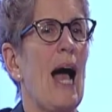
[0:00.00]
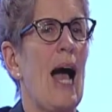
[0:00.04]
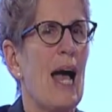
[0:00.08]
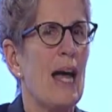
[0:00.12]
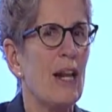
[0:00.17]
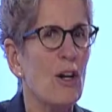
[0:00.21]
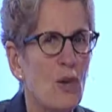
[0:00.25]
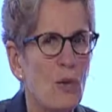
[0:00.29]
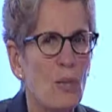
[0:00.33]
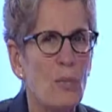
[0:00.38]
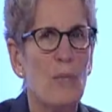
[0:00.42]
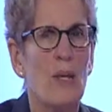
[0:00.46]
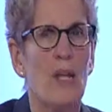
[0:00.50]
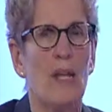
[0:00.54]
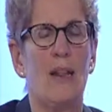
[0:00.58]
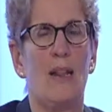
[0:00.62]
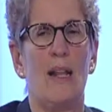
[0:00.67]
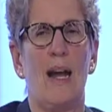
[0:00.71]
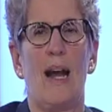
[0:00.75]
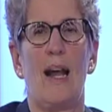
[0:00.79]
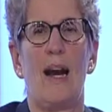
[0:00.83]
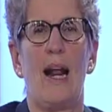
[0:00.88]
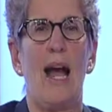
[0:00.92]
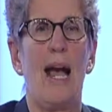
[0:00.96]
I don't mean
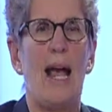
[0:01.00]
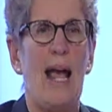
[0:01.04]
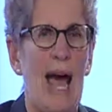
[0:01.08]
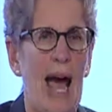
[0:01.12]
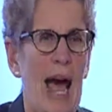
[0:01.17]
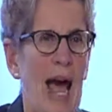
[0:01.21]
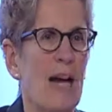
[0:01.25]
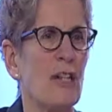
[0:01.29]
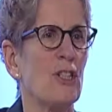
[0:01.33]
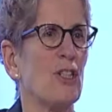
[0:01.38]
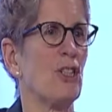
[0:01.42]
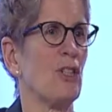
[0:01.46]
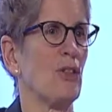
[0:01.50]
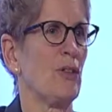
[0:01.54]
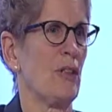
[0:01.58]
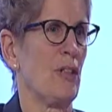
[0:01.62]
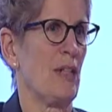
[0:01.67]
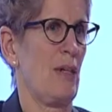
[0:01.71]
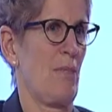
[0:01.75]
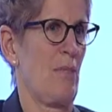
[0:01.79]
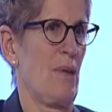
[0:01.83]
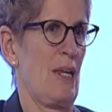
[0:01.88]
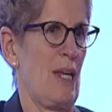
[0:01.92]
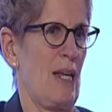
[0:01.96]
that. I
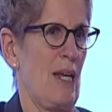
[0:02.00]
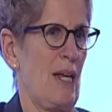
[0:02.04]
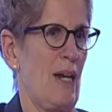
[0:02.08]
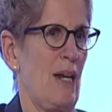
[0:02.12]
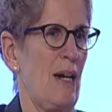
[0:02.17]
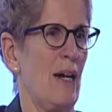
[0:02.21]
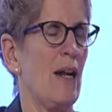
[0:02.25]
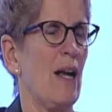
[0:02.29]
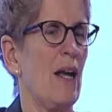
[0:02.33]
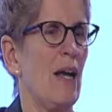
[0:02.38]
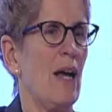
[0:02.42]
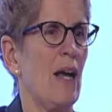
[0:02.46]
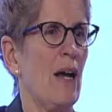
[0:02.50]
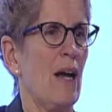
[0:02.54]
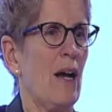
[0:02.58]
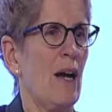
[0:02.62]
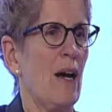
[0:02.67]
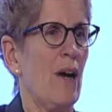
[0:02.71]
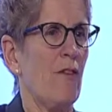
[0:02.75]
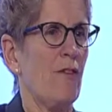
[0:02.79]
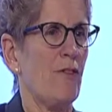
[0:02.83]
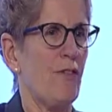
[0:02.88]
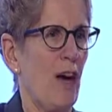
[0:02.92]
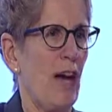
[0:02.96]
actually mean
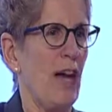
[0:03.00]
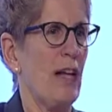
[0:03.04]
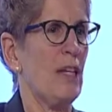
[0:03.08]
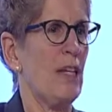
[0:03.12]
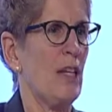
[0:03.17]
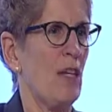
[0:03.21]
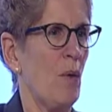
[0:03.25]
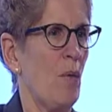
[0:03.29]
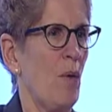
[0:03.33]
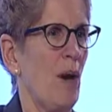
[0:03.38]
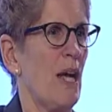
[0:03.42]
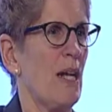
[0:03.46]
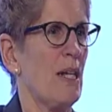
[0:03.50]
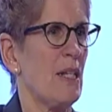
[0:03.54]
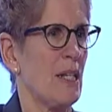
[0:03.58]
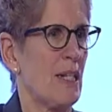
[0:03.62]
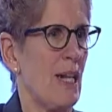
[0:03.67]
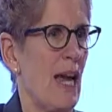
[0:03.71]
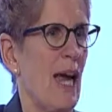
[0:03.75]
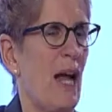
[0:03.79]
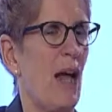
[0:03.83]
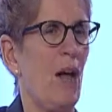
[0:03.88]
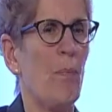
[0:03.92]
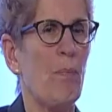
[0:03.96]
finding ways
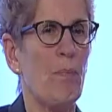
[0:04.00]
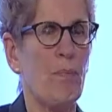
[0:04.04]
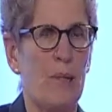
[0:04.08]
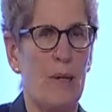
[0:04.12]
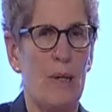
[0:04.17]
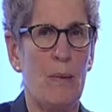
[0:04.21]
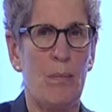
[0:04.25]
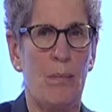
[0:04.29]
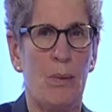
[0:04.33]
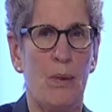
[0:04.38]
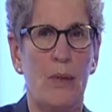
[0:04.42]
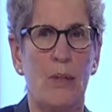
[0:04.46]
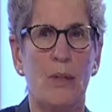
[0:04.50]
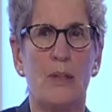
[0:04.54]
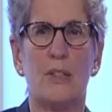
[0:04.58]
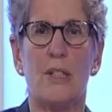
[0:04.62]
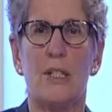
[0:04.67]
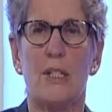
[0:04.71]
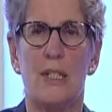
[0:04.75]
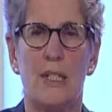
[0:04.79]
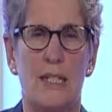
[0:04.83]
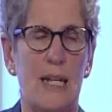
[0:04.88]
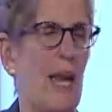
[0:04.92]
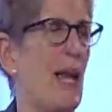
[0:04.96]
to help people
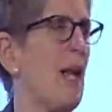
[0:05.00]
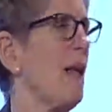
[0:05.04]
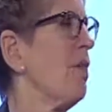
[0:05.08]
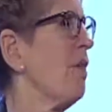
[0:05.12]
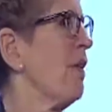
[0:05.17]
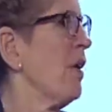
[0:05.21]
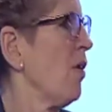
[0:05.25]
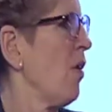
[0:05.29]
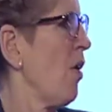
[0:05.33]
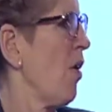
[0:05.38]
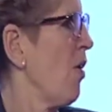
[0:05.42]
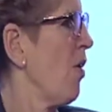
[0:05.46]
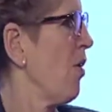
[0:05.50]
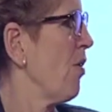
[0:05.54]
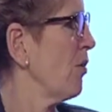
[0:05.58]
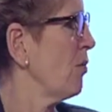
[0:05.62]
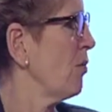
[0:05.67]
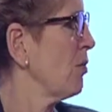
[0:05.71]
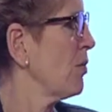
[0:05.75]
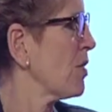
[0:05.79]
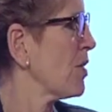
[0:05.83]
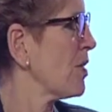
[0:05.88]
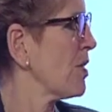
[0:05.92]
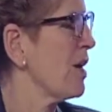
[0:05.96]
to stay in their
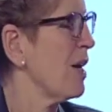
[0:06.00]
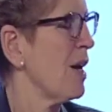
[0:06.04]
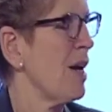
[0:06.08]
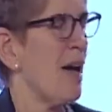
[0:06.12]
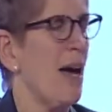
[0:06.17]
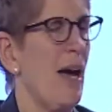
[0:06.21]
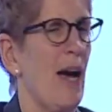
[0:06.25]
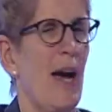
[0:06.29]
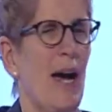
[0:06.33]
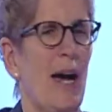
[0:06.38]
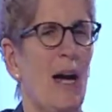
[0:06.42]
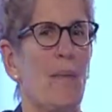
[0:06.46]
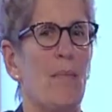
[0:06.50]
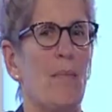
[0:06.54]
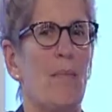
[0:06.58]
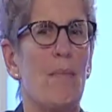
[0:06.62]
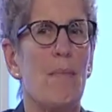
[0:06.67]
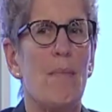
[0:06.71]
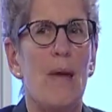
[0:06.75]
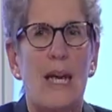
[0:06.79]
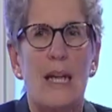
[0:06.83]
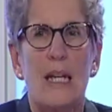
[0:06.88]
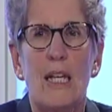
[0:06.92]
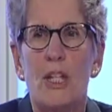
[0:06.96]
homes um,
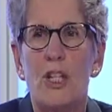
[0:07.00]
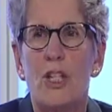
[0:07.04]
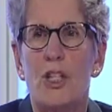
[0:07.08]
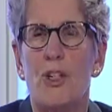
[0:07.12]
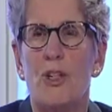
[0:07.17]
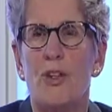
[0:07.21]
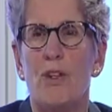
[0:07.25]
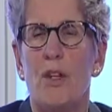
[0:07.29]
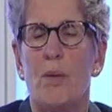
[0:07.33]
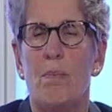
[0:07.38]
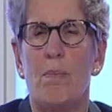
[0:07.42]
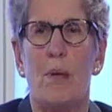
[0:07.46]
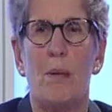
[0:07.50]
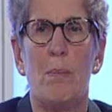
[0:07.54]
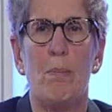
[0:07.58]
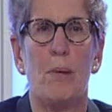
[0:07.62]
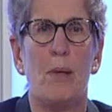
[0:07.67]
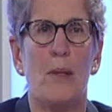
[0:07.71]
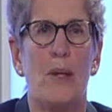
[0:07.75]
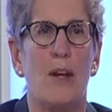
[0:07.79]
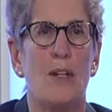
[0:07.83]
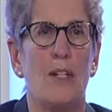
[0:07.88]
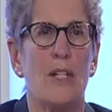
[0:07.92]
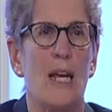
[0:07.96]
making sure that
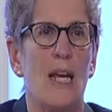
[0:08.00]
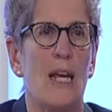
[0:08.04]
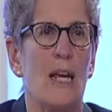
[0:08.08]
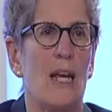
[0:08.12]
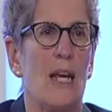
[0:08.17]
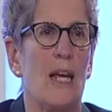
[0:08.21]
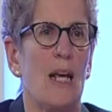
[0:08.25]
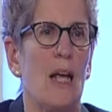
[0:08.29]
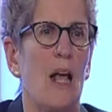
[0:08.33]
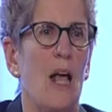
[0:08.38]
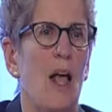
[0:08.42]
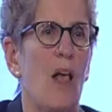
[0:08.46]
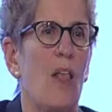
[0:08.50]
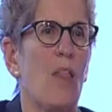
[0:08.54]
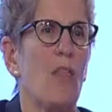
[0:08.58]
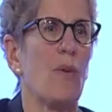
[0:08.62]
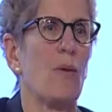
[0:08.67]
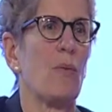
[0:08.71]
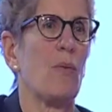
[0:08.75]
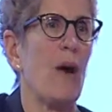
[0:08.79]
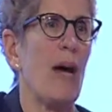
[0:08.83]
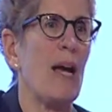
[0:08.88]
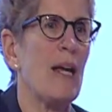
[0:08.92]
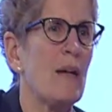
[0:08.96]
people are taking the
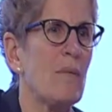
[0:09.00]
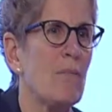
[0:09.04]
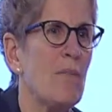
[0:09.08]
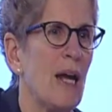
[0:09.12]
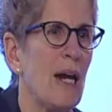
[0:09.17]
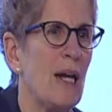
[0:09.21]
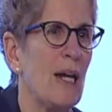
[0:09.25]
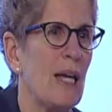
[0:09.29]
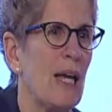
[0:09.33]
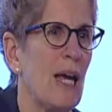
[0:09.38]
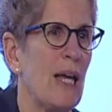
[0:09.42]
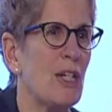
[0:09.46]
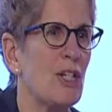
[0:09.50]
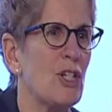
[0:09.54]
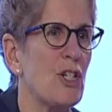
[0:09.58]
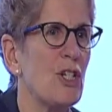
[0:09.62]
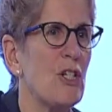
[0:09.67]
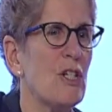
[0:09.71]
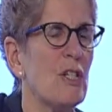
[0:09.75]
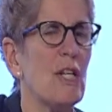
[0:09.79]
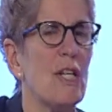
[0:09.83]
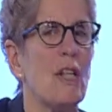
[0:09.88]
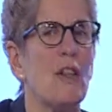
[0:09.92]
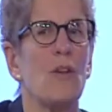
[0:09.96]
right
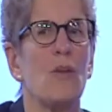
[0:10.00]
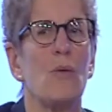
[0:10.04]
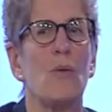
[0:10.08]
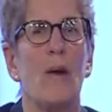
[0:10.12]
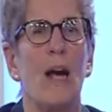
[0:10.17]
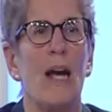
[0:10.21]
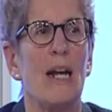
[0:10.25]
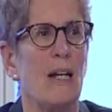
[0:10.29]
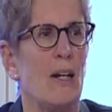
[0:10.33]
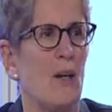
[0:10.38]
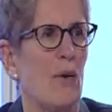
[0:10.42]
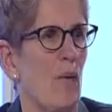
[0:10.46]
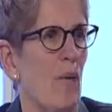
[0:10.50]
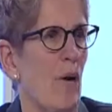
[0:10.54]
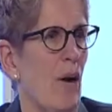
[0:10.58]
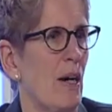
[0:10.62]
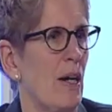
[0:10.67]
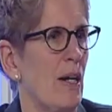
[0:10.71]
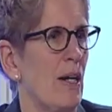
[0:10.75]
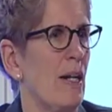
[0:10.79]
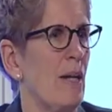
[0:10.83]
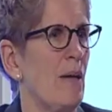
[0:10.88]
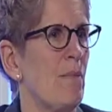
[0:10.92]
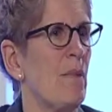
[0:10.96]
medications in the right
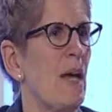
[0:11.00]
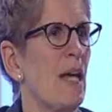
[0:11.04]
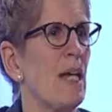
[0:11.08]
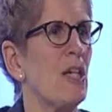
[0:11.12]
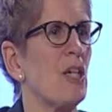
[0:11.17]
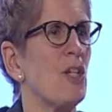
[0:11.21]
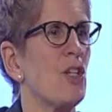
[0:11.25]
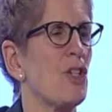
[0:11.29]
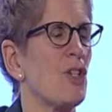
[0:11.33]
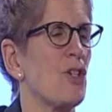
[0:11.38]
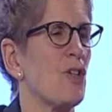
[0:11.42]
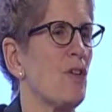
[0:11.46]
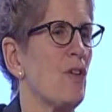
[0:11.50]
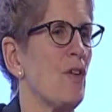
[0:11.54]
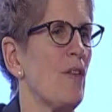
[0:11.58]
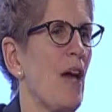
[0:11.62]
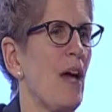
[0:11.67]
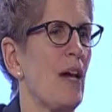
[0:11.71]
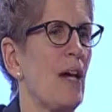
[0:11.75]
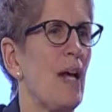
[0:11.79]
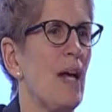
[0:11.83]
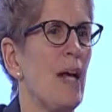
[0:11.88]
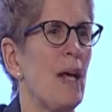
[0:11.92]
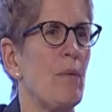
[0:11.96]
quantity, making sure
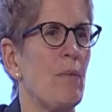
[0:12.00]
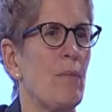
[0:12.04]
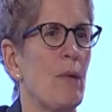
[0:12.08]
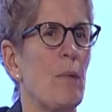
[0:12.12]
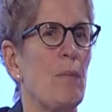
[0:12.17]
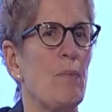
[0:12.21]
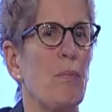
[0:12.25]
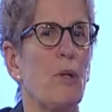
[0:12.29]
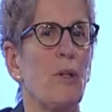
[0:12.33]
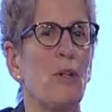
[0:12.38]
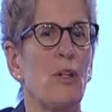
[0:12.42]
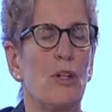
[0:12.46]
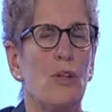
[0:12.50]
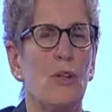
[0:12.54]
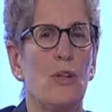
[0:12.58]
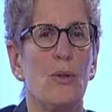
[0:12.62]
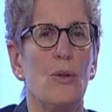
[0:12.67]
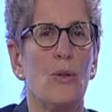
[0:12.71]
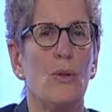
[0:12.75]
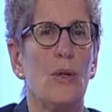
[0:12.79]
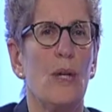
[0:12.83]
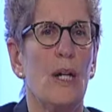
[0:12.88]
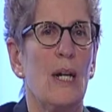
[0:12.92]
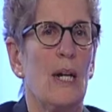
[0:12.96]
that people
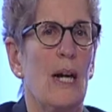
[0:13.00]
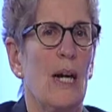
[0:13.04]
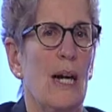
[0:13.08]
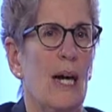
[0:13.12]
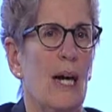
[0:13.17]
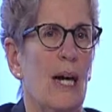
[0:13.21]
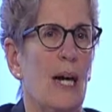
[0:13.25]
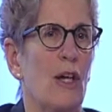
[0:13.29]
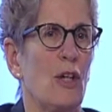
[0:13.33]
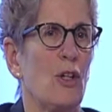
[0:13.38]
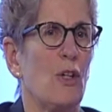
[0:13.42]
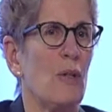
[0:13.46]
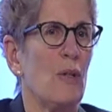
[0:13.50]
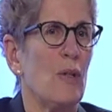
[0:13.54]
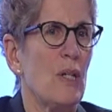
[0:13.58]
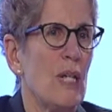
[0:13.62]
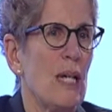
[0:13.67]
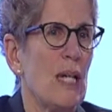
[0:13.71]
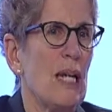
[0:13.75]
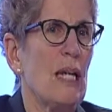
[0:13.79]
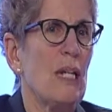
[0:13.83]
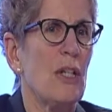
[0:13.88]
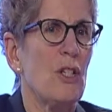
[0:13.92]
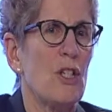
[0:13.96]
who, uh, who
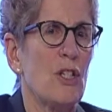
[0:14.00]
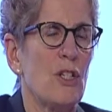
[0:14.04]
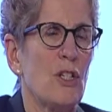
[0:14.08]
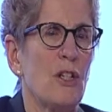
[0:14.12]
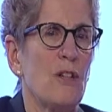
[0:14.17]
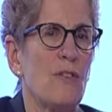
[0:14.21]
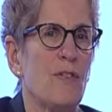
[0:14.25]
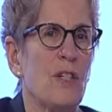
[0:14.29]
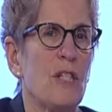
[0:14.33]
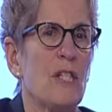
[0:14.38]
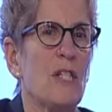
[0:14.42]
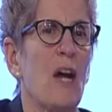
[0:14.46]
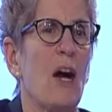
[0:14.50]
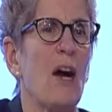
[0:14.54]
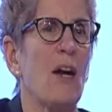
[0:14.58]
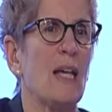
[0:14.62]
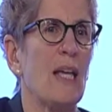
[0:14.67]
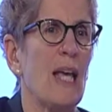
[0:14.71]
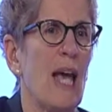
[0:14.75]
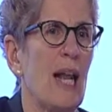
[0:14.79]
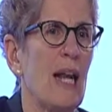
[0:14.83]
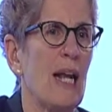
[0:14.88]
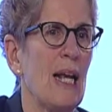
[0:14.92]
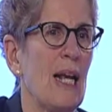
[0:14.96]
need service are
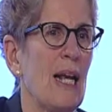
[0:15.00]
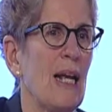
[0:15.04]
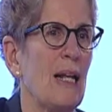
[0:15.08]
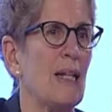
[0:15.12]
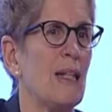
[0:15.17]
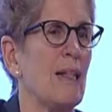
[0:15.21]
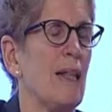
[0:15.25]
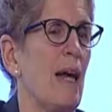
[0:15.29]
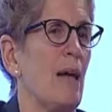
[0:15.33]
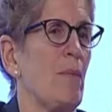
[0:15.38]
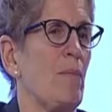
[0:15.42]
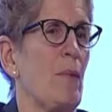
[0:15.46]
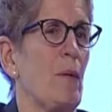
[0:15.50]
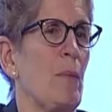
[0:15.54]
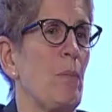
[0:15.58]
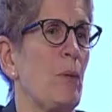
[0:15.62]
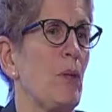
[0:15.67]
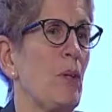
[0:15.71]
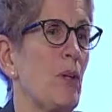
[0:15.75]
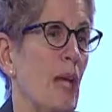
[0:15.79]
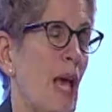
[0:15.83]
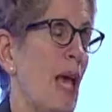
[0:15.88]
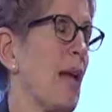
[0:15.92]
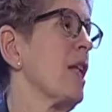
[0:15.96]
getting it, that people
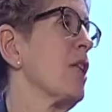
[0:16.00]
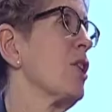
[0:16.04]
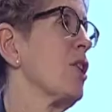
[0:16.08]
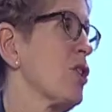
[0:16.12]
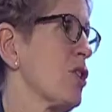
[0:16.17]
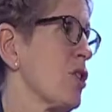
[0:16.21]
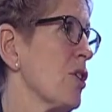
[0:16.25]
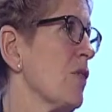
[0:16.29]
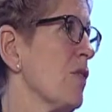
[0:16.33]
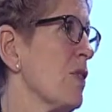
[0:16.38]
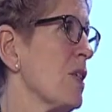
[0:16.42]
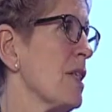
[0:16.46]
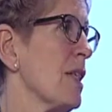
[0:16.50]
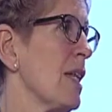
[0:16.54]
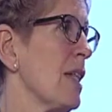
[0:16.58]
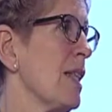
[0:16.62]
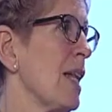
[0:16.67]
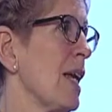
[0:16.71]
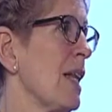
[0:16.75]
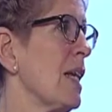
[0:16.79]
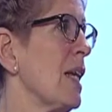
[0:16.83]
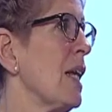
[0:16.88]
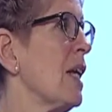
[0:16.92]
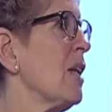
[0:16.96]
are getting the service that
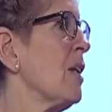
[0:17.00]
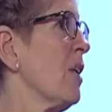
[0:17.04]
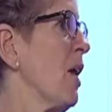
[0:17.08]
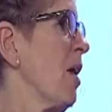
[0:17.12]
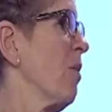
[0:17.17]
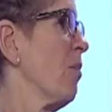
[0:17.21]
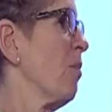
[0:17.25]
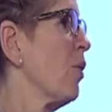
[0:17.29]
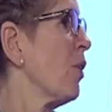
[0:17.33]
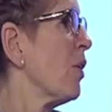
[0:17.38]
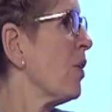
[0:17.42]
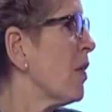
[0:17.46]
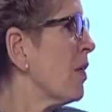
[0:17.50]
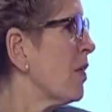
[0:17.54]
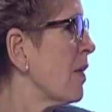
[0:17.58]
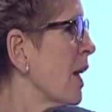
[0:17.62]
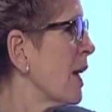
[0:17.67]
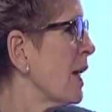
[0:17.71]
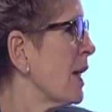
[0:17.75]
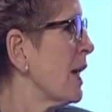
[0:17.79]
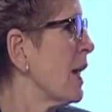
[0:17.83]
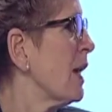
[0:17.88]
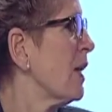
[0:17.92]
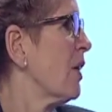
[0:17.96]
they need, not more than
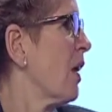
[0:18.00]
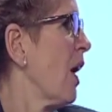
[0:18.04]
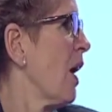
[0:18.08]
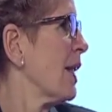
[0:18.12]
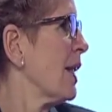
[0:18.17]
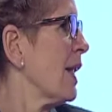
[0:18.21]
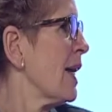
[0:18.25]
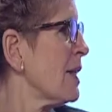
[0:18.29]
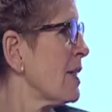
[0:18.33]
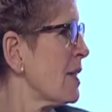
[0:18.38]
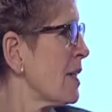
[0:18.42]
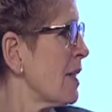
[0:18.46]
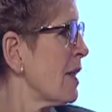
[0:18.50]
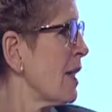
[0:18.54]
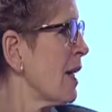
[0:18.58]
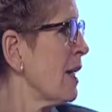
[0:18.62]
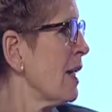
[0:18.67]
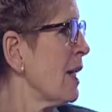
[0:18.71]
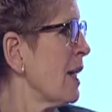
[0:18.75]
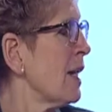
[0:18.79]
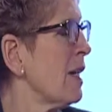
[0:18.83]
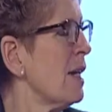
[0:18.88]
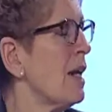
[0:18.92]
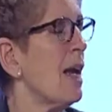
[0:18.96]
they need, not less than they
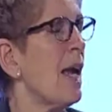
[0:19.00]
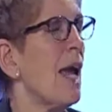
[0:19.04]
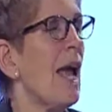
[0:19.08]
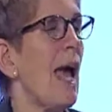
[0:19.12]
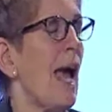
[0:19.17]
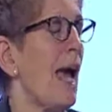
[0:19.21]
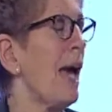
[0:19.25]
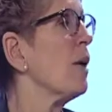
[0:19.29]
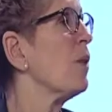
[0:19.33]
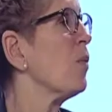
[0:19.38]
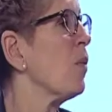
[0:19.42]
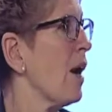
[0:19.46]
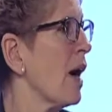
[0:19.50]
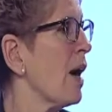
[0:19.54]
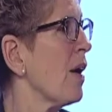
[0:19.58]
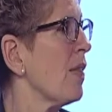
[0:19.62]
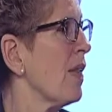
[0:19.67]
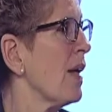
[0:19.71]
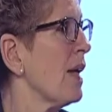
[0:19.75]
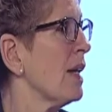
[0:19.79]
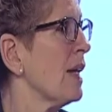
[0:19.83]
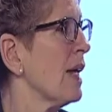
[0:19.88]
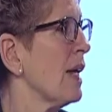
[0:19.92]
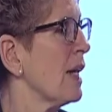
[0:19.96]
need, and where
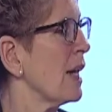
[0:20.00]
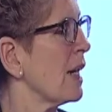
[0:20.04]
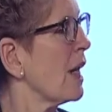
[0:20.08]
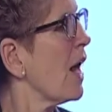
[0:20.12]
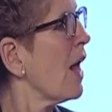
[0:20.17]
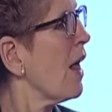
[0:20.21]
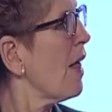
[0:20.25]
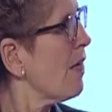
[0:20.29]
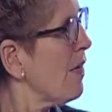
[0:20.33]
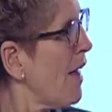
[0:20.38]
they need it.